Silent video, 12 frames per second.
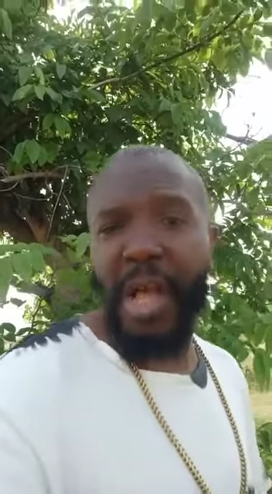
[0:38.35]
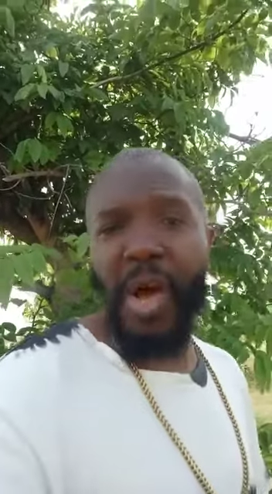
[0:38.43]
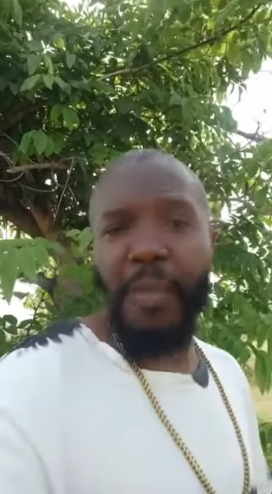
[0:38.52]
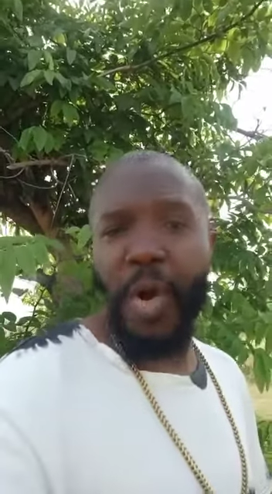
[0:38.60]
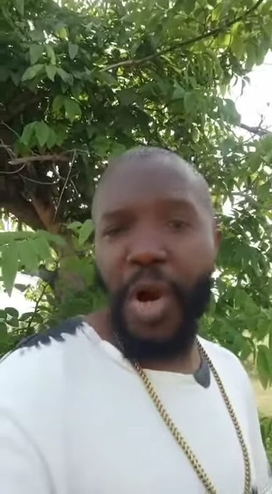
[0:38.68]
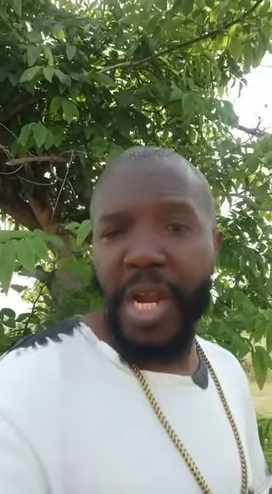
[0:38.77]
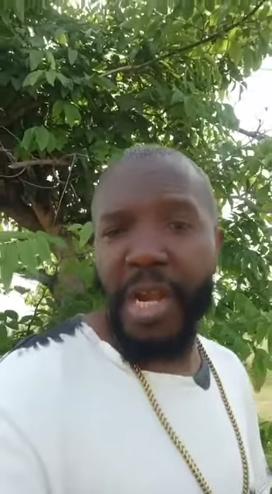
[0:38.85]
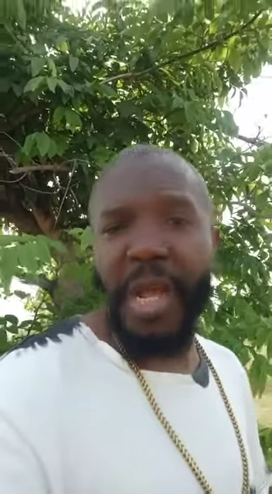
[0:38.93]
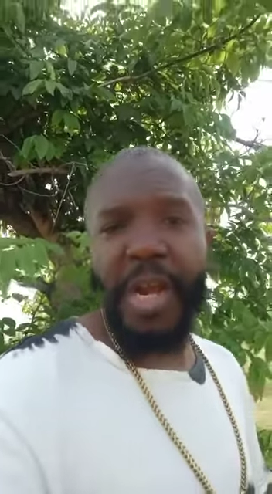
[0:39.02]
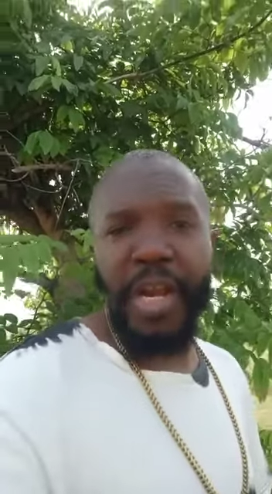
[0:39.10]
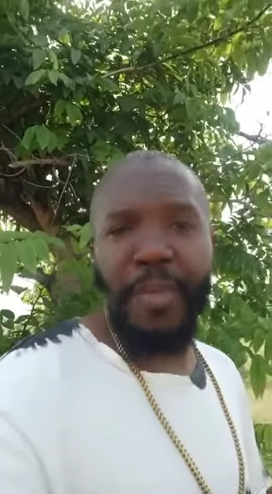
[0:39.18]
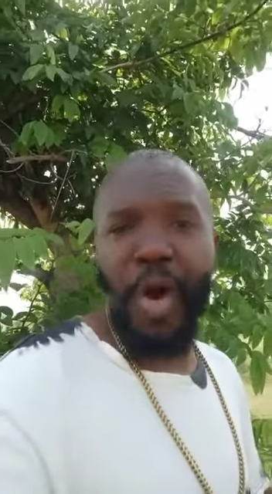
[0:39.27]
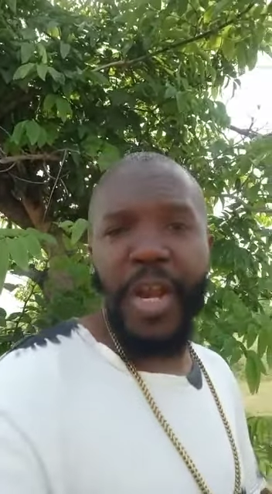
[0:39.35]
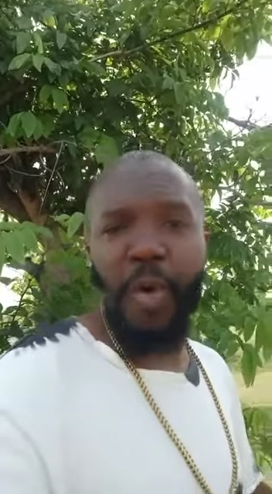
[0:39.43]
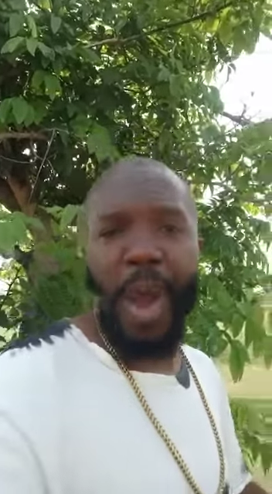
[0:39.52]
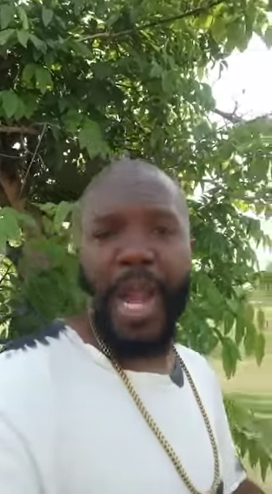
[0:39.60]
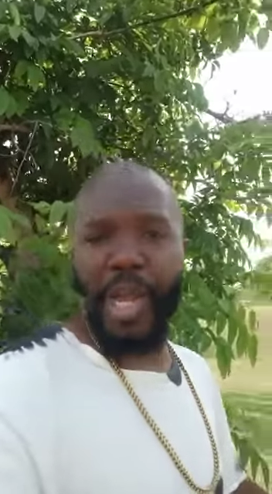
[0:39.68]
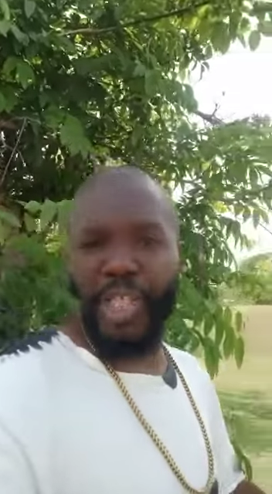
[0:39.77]
Money, the money
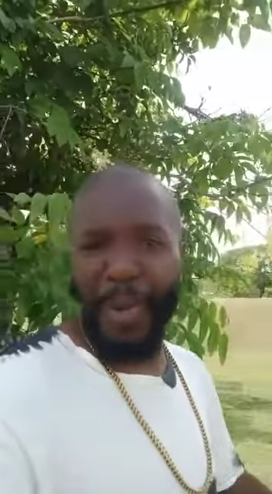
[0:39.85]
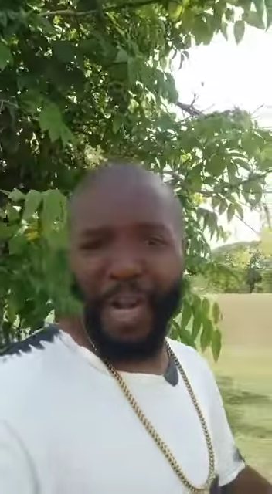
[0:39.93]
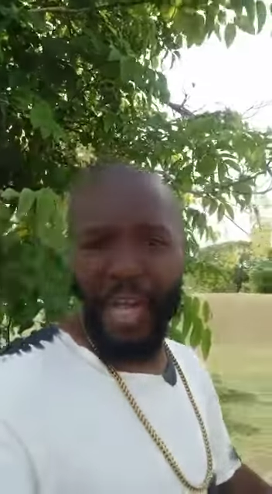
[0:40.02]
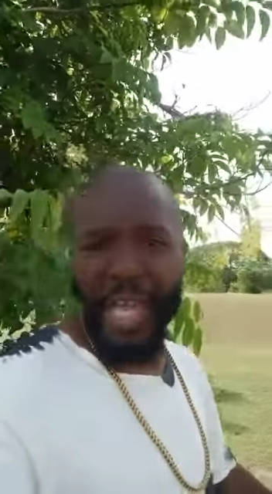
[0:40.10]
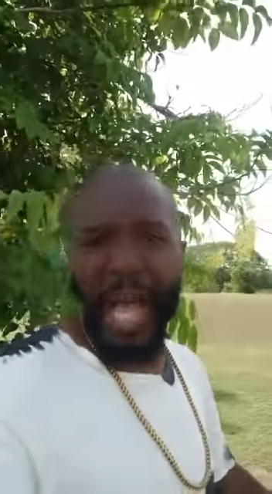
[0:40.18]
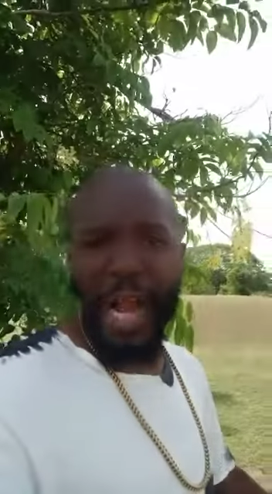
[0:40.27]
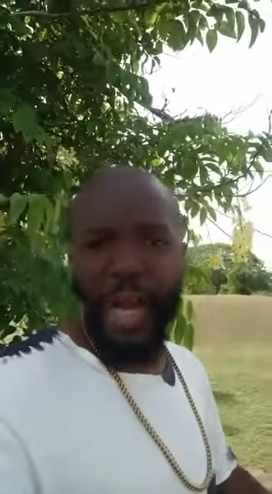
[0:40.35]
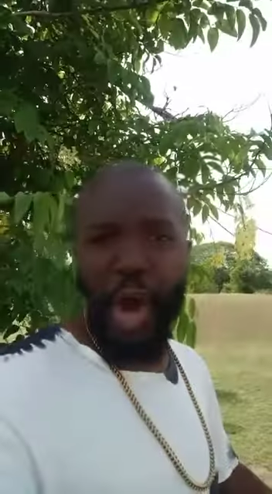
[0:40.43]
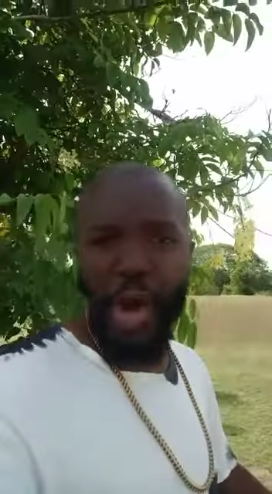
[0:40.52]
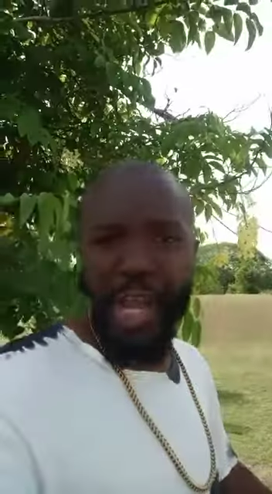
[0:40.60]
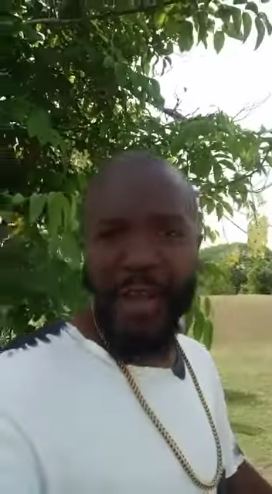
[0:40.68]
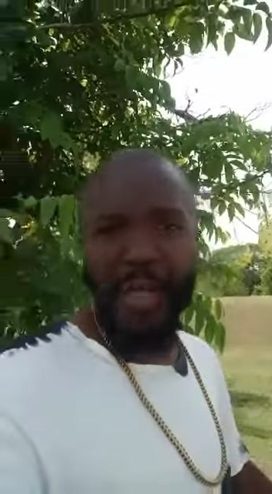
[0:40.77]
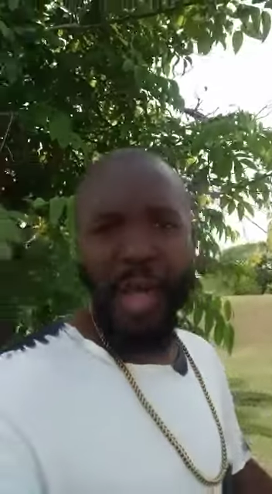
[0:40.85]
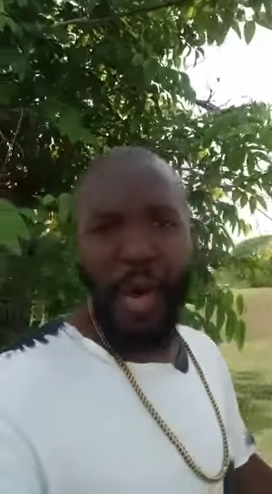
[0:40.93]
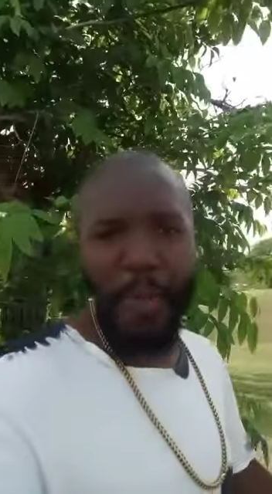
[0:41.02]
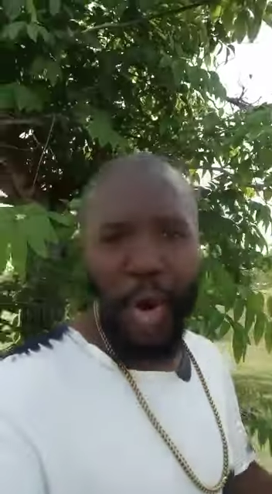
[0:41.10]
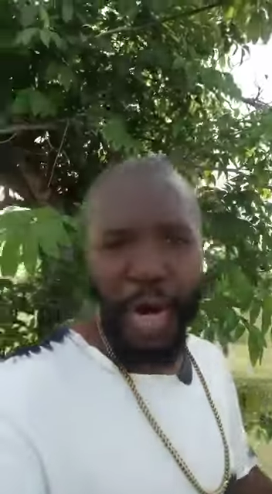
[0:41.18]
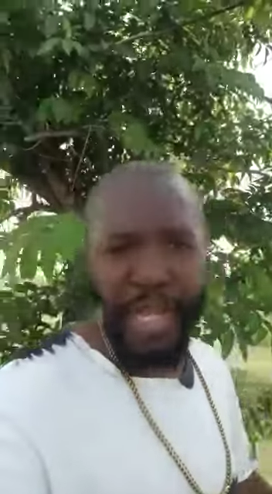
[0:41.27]
when you spend a can donny.
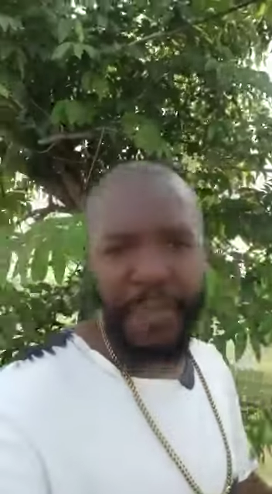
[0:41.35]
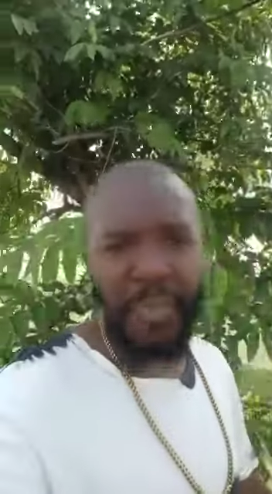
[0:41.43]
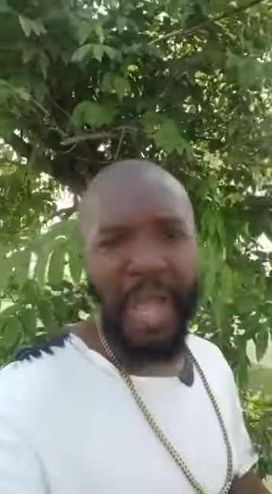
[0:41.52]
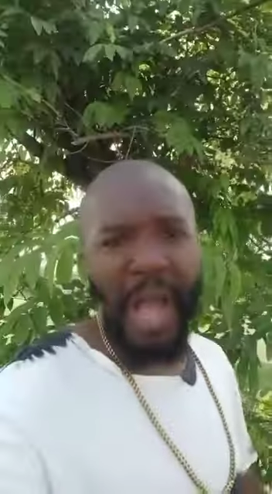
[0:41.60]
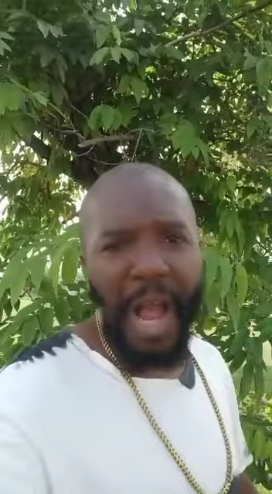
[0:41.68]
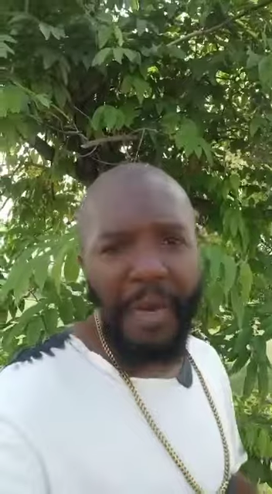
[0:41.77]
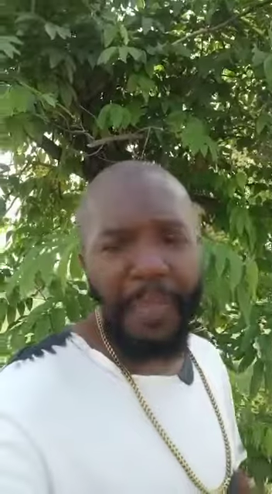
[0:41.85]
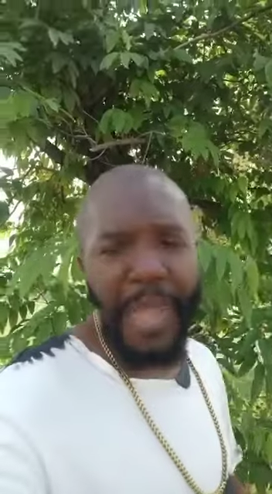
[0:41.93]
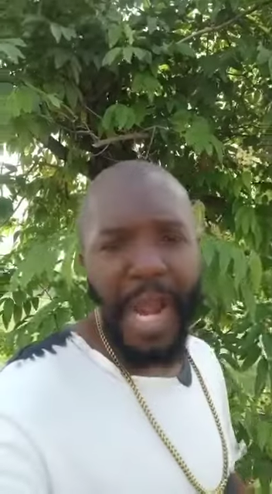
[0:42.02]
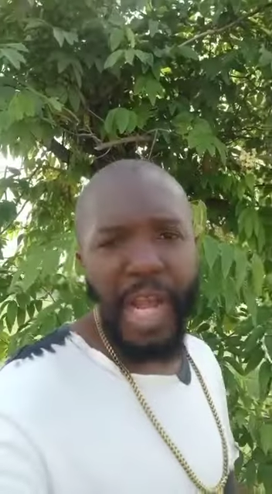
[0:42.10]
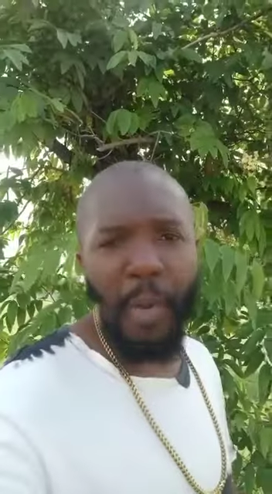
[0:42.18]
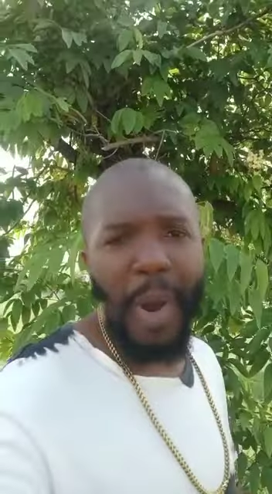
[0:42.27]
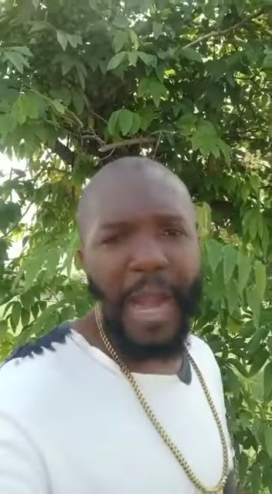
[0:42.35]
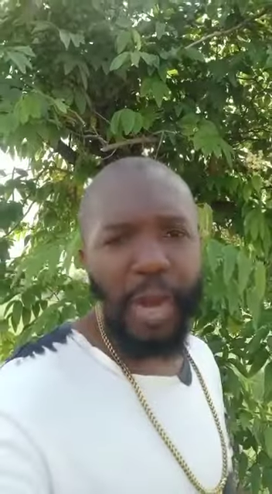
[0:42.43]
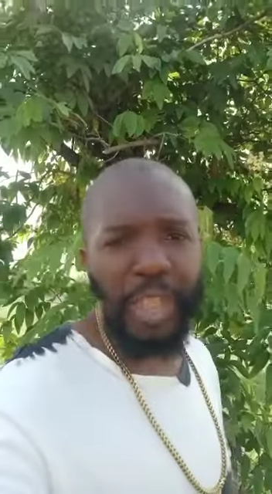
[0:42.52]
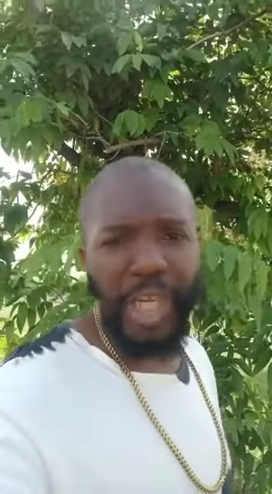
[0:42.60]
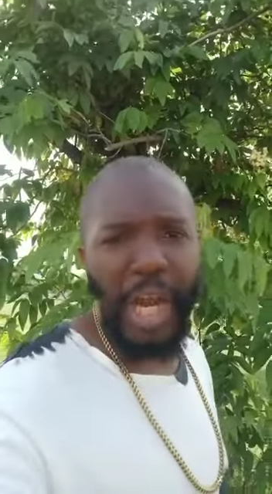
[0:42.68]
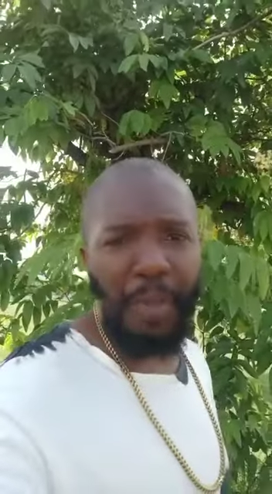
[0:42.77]
Money, and pay on your way, no
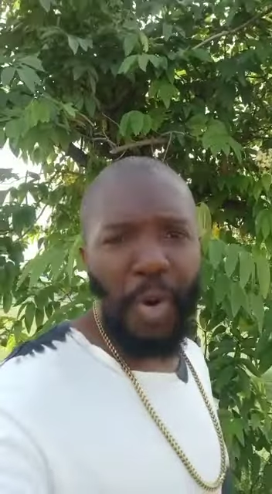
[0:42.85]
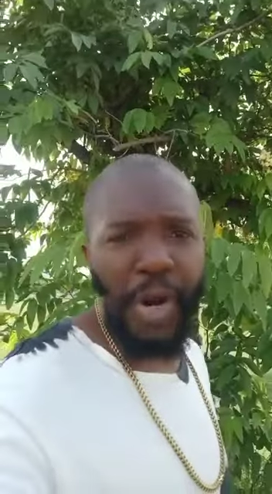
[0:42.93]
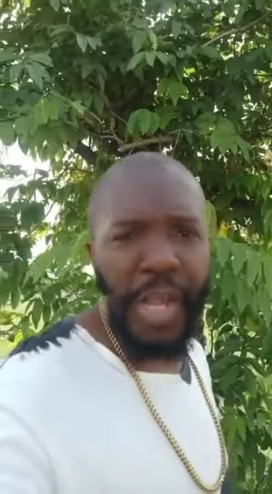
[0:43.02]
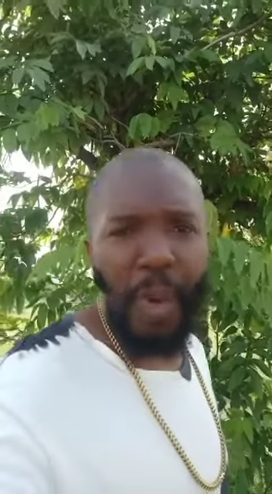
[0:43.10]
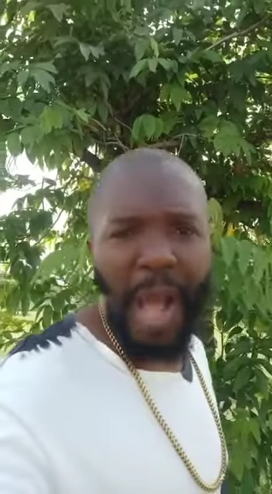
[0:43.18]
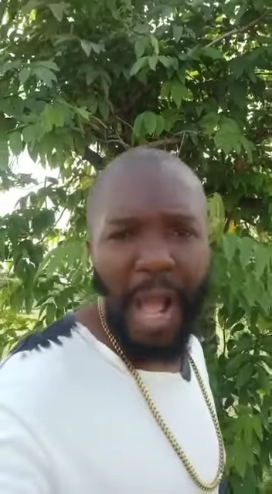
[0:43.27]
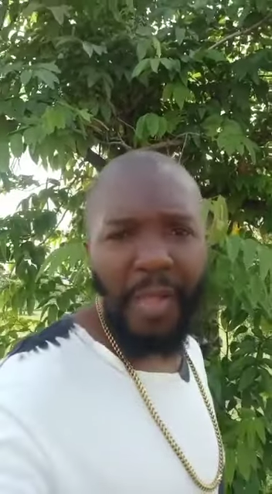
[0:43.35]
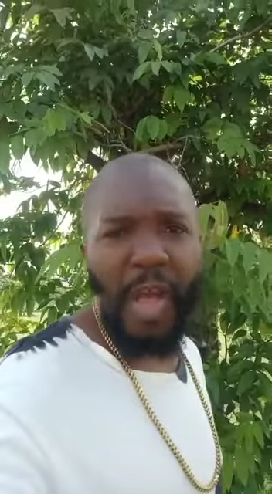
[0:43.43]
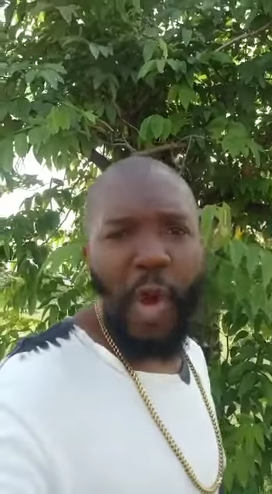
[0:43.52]
check money what.